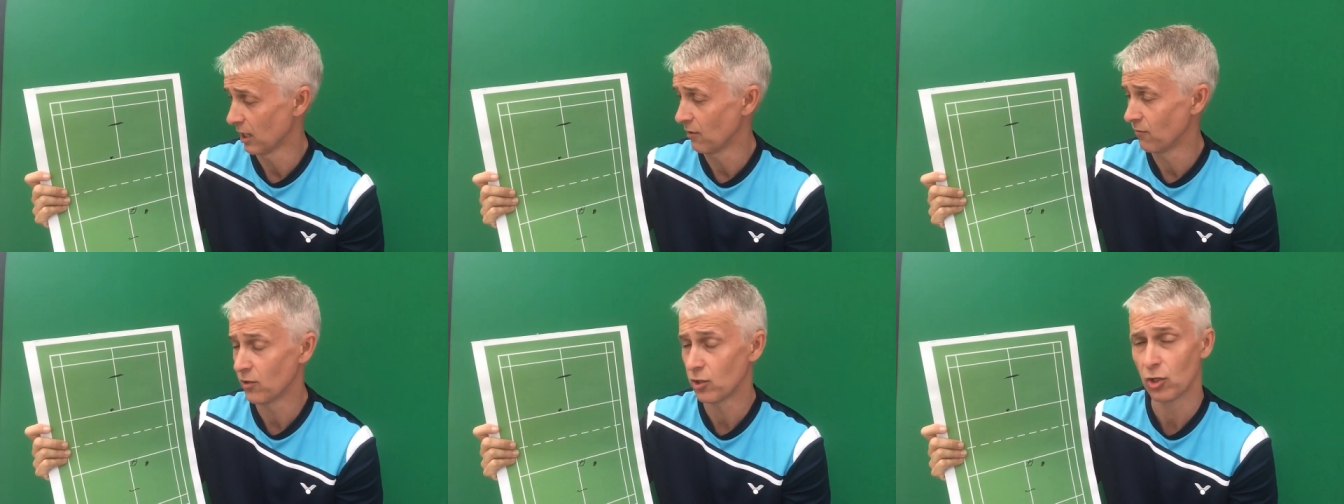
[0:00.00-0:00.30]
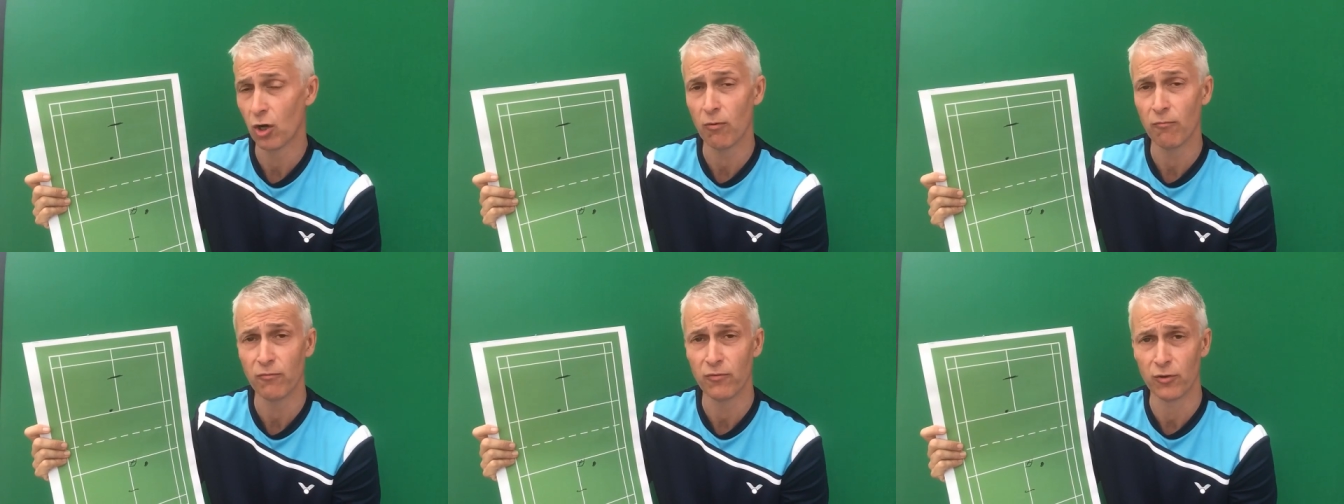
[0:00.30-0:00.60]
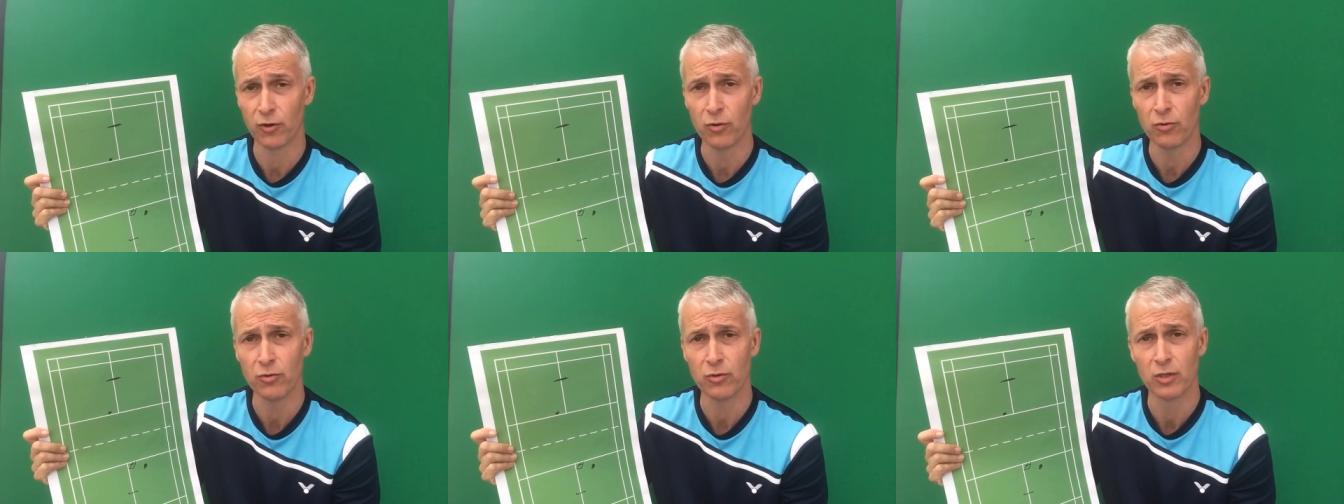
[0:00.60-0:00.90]
If you're
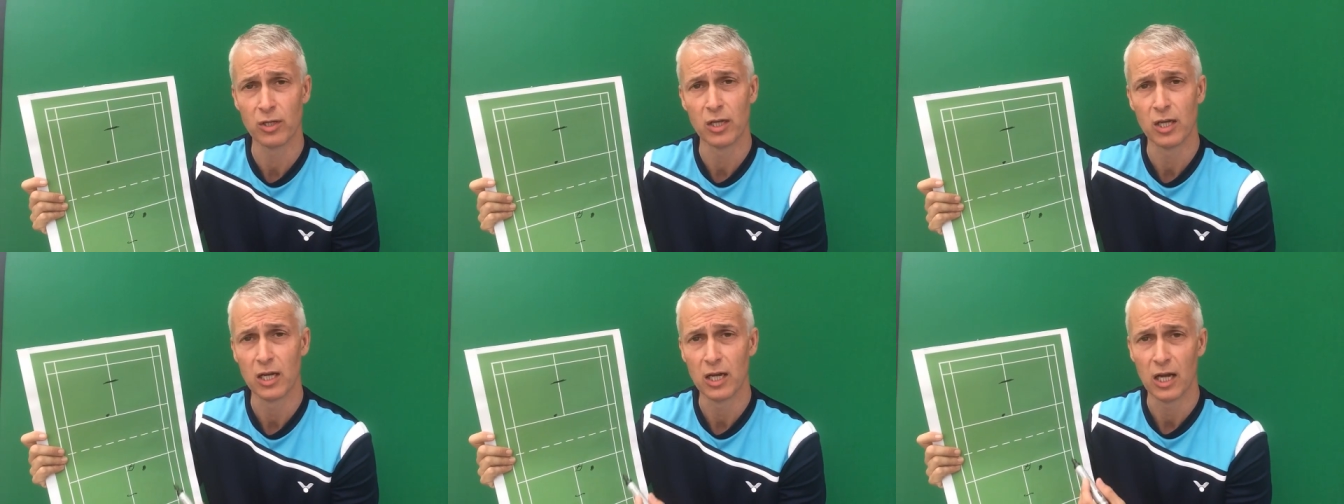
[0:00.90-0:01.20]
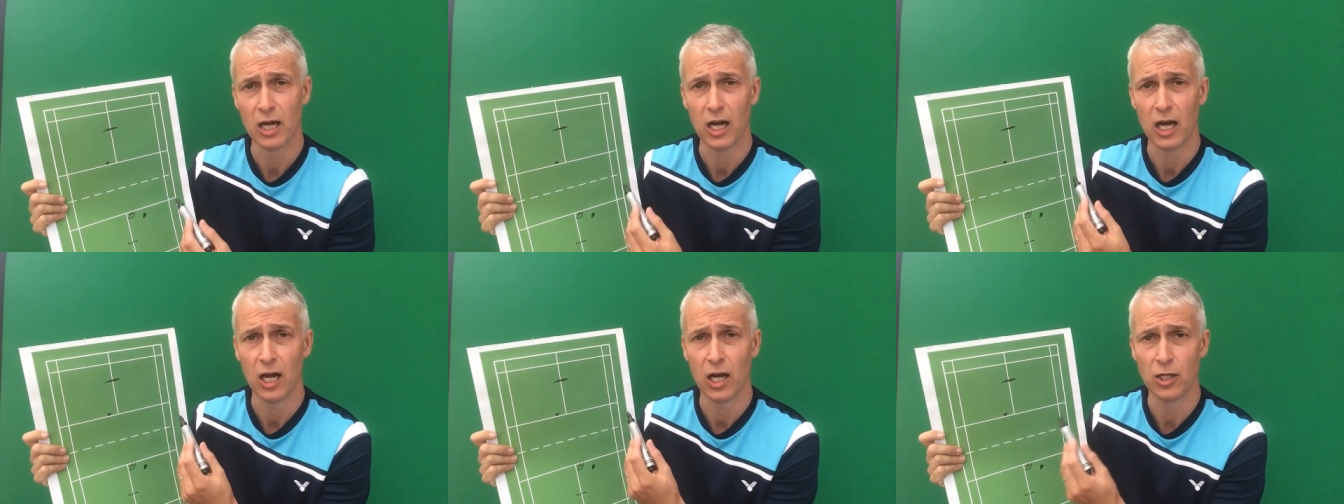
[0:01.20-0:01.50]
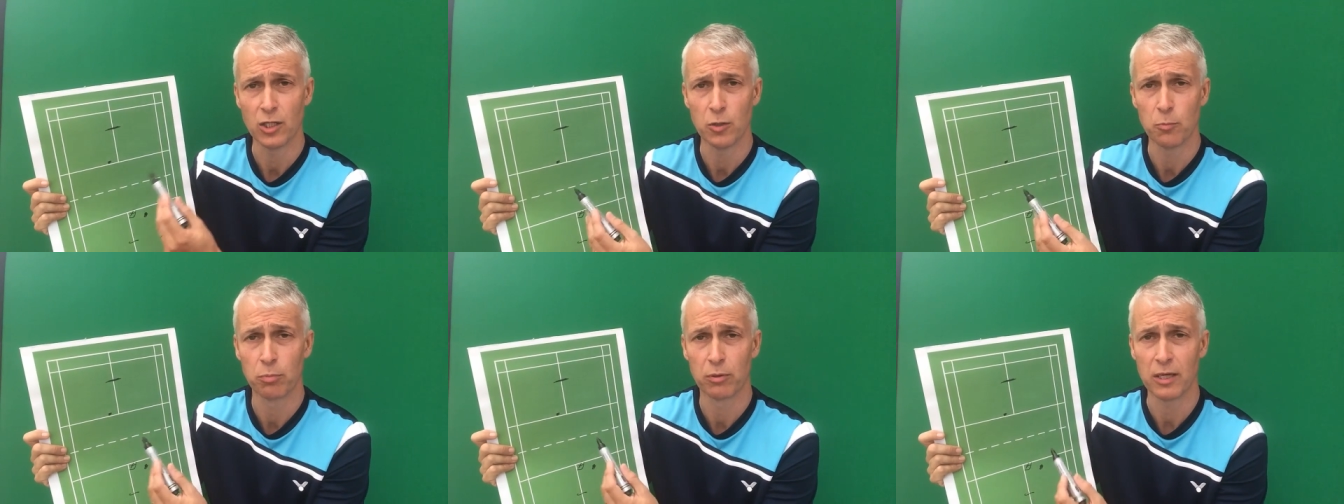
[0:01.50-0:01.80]
confident
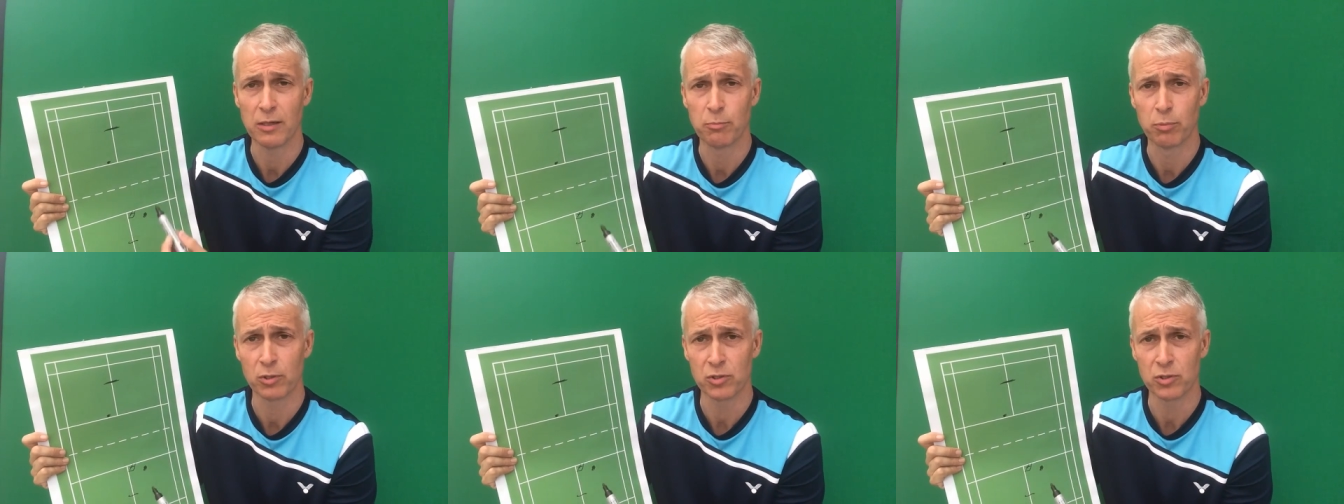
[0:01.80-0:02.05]
and you play